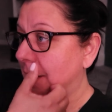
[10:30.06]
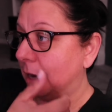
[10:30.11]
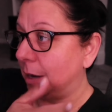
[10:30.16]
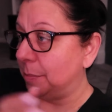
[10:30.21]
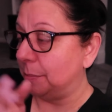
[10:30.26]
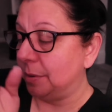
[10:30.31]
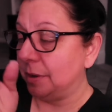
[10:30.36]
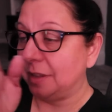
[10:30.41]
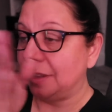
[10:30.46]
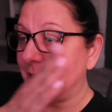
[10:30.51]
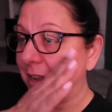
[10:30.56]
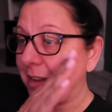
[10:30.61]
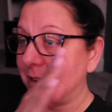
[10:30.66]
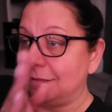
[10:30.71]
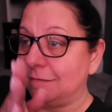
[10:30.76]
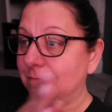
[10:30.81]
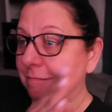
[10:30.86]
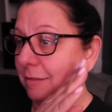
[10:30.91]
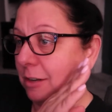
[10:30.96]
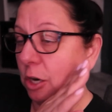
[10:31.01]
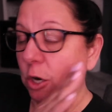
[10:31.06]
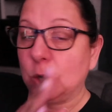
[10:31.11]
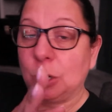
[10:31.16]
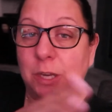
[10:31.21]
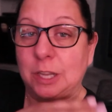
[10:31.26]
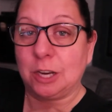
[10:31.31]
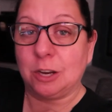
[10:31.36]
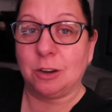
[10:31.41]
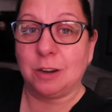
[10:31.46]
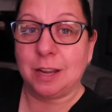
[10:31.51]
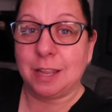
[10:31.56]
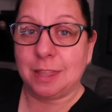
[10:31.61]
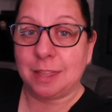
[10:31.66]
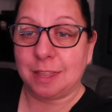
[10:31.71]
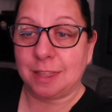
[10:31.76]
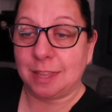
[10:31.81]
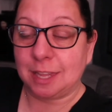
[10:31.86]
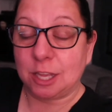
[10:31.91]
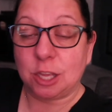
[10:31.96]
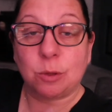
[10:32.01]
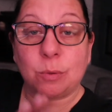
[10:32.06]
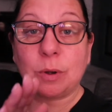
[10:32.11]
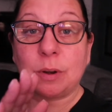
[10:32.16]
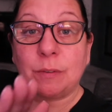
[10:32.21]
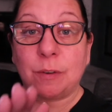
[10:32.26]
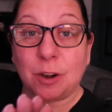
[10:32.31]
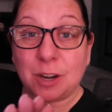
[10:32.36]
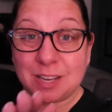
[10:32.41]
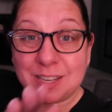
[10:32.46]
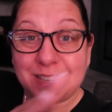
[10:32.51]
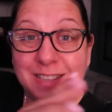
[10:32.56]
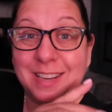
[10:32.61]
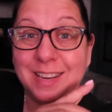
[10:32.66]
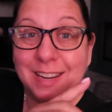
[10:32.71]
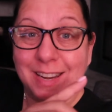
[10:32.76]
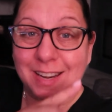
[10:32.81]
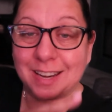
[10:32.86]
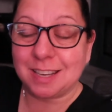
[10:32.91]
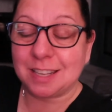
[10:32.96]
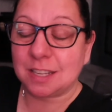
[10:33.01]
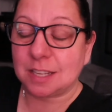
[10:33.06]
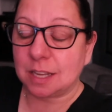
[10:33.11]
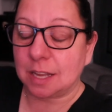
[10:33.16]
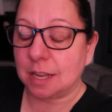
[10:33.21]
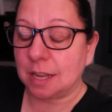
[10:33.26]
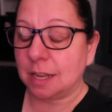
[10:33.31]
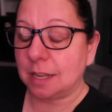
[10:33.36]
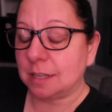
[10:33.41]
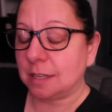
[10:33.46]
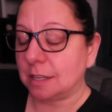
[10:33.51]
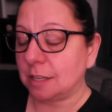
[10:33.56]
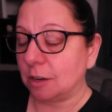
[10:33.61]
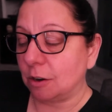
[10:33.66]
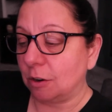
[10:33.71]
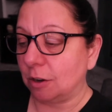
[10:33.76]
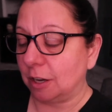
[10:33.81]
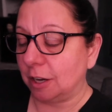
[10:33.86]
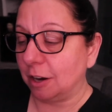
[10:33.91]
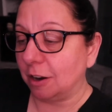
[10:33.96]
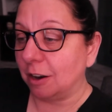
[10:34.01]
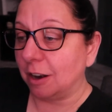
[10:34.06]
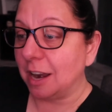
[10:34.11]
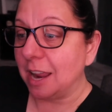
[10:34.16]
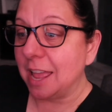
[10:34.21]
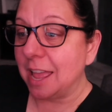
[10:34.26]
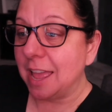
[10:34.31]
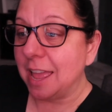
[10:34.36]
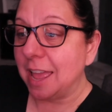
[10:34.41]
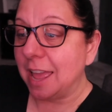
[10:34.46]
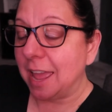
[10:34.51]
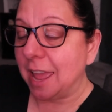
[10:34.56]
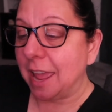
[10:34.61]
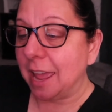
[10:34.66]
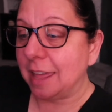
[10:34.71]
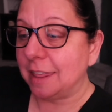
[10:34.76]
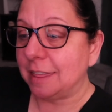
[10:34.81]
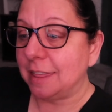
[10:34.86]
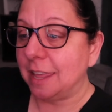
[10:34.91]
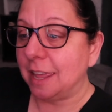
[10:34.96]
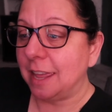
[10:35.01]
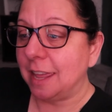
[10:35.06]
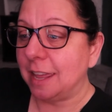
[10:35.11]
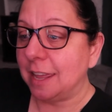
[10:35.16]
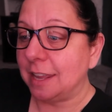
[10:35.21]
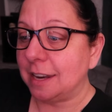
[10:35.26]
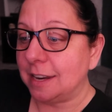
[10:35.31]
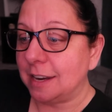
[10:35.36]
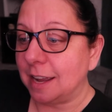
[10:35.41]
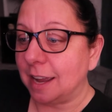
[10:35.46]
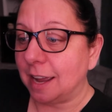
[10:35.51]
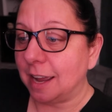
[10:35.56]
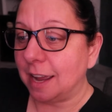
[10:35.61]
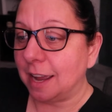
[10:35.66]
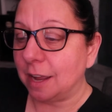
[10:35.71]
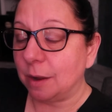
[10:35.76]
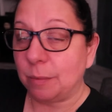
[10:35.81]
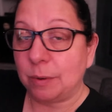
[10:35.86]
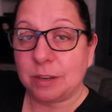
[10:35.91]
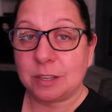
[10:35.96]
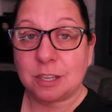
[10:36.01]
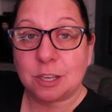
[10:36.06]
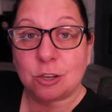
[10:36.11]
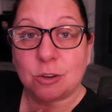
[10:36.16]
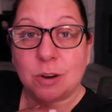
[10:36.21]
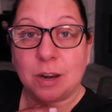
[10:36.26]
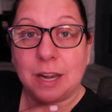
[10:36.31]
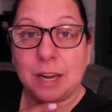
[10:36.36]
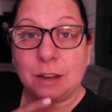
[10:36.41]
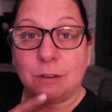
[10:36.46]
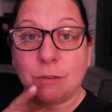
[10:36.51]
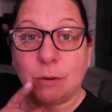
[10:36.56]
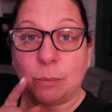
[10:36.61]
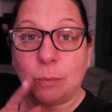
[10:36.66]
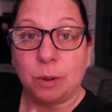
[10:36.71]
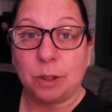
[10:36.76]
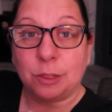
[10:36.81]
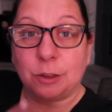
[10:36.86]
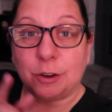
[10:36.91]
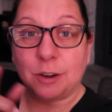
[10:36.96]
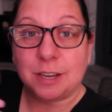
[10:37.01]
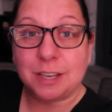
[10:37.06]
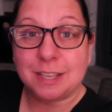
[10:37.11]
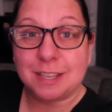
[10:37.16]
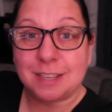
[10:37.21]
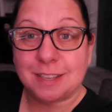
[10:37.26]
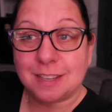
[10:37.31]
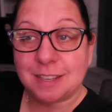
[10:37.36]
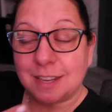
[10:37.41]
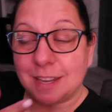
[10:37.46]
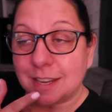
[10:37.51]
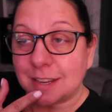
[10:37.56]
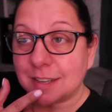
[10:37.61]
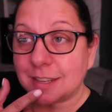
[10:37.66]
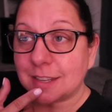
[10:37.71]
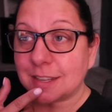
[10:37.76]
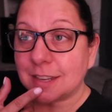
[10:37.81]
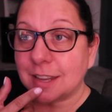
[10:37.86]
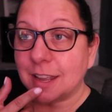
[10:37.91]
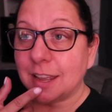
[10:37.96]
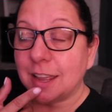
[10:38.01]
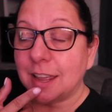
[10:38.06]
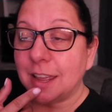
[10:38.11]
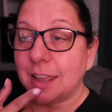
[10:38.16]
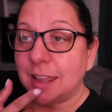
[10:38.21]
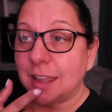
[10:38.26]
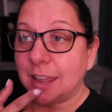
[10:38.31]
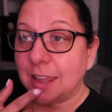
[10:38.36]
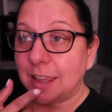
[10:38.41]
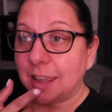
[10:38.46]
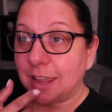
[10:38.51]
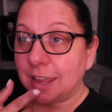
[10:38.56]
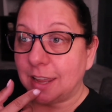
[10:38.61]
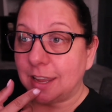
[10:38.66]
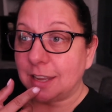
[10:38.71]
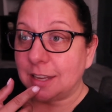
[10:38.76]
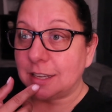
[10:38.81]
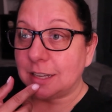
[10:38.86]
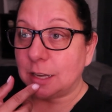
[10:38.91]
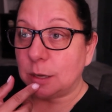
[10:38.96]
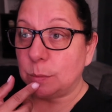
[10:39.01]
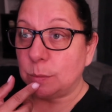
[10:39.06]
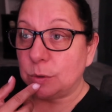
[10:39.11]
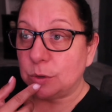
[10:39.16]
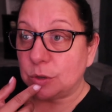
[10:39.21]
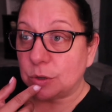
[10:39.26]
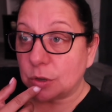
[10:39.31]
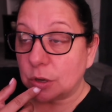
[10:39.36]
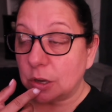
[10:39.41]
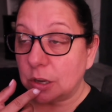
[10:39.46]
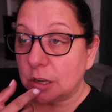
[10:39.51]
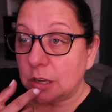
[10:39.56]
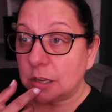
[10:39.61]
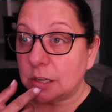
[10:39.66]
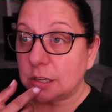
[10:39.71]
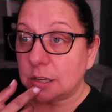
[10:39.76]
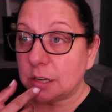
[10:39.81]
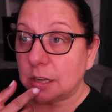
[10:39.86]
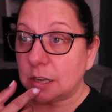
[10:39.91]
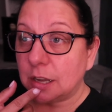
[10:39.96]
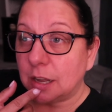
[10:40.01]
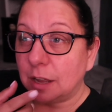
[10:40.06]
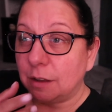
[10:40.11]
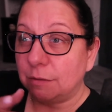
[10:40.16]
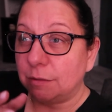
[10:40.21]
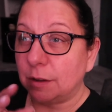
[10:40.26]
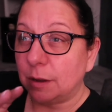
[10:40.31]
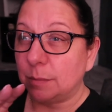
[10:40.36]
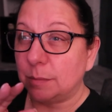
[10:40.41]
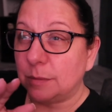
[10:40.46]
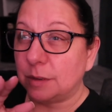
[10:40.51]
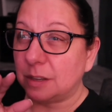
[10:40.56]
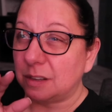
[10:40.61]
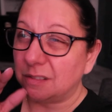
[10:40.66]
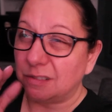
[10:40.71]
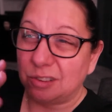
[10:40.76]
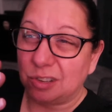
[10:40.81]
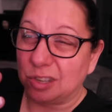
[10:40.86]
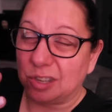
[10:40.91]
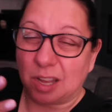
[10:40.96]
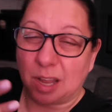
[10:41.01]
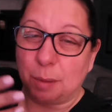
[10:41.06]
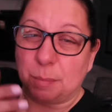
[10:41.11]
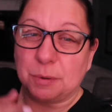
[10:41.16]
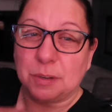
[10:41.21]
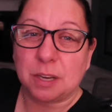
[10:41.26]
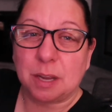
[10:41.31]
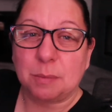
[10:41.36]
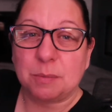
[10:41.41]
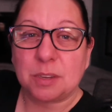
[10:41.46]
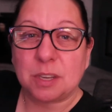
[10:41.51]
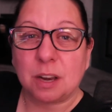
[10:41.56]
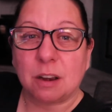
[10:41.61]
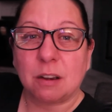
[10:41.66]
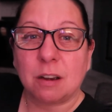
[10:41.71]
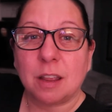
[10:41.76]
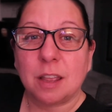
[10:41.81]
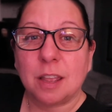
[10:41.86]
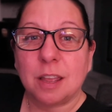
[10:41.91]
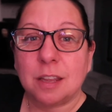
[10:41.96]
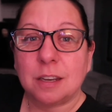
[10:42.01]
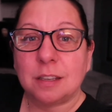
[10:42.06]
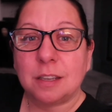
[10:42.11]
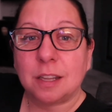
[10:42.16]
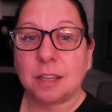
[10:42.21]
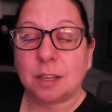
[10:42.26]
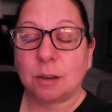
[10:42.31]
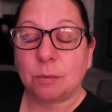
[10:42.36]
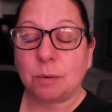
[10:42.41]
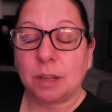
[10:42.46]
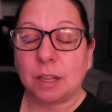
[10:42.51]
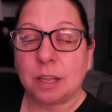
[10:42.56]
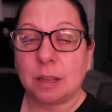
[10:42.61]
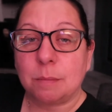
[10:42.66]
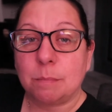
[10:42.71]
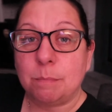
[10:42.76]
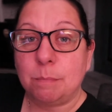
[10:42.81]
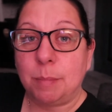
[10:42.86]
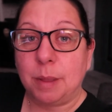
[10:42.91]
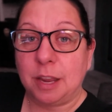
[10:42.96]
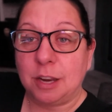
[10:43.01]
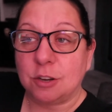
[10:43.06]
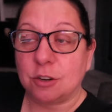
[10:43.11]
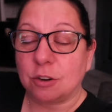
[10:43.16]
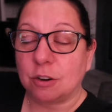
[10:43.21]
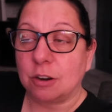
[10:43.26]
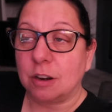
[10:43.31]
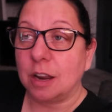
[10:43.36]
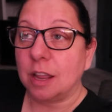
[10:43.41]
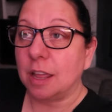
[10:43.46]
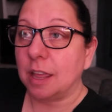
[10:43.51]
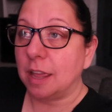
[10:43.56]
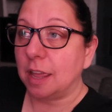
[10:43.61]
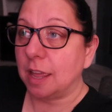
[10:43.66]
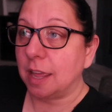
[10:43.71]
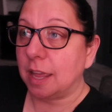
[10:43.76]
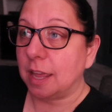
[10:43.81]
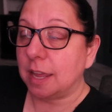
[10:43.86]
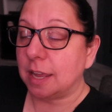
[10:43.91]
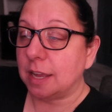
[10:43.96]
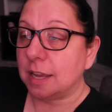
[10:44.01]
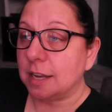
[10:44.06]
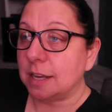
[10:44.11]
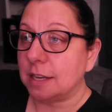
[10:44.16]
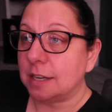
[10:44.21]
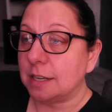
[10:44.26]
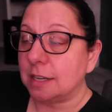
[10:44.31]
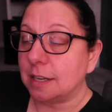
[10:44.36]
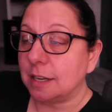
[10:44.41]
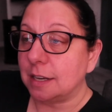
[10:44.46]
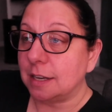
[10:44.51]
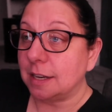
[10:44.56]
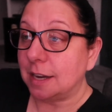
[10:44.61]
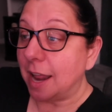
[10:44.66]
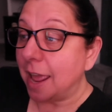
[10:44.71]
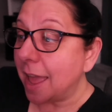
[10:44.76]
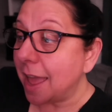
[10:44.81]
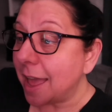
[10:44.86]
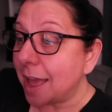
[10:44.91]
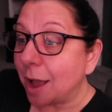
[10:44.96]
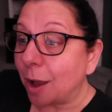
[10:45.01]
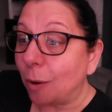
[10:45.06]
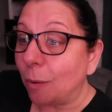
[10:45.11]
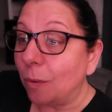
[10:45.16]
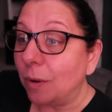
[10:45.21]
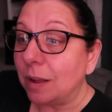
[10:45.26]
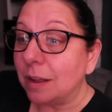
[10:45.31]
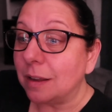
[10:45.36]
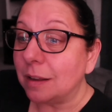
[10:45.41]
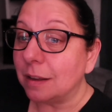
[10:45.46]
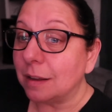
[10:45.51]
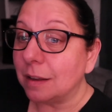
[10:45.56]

I'll put that earlier in the thing. You would have already seen it, it's earlier. And then I went to training from 1:30 to 6, and it was good. I filmed just a couple times there, nothing really major. And now